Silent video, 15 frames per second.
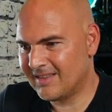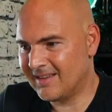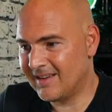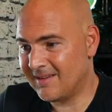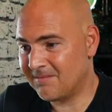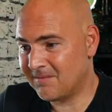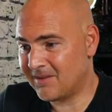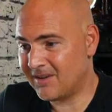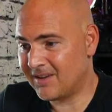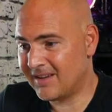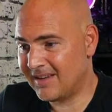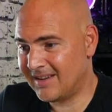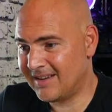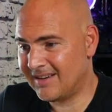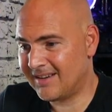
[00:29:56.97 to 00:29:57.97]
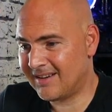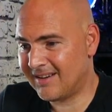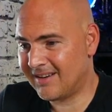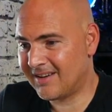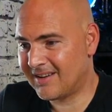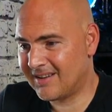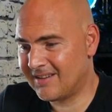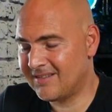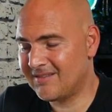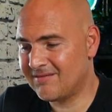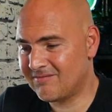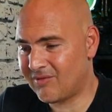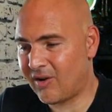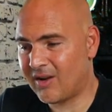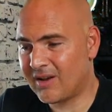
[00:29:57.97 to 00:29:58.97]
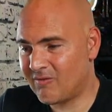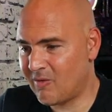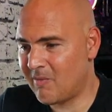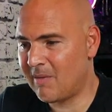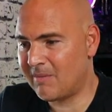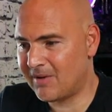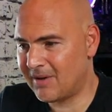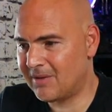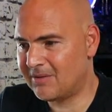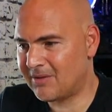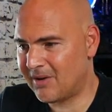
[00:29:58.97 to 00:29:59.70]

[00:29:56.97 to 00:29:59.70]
Yeah, I can remember those